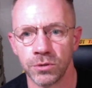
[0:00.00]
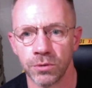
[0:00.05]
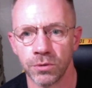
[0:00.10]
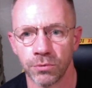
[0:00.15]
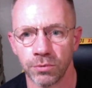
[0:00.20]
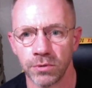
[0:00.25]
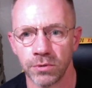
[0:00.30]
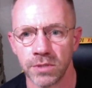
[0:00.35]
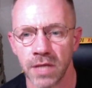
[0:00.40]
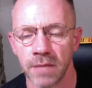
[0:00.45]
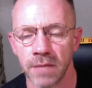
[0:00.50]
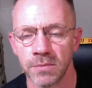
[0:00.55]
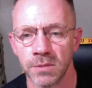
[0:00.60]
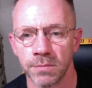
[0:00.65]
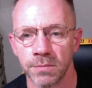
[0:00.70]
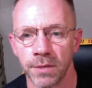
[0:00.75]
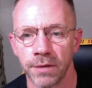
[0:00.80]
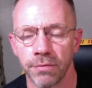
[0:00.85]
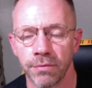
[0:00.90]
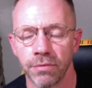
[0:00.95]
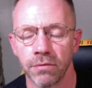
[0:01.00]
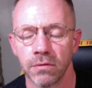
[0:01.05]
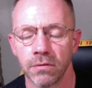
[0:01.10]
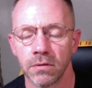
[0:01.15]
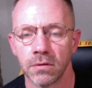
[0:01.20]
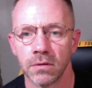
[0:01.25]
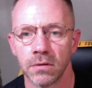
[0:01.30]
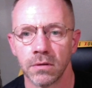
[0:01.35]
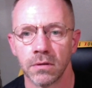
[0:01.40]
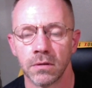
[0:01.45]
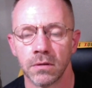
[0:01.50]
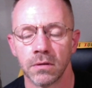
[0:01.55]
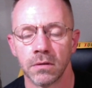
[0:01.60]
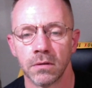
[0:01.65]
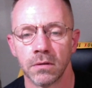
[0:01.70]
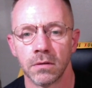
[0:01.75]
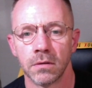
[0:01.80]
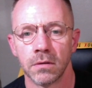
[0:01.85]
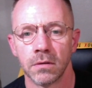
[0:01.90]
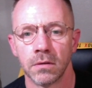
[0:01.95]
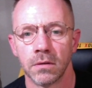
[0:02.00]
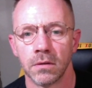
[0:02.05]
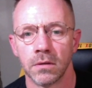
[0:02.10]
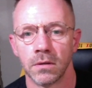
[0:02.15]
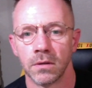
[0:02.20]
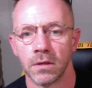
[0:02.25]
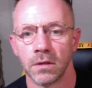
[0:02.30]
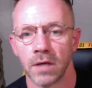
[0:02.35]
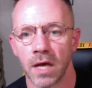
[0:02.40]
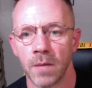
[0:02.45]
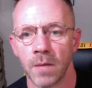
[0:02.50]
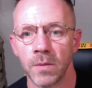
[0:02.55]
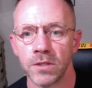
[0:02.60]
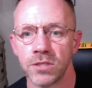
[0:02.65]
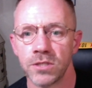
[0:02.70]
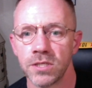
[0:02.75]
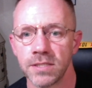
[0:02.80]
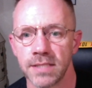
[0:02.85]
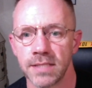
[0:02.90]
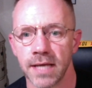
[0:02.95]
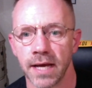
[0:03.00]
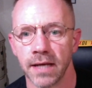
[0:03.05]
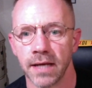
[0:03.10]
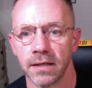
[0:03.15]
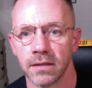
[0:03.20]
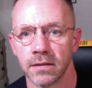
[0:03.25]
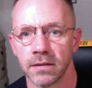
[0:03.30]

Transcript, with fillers: or three times a month. How much is that?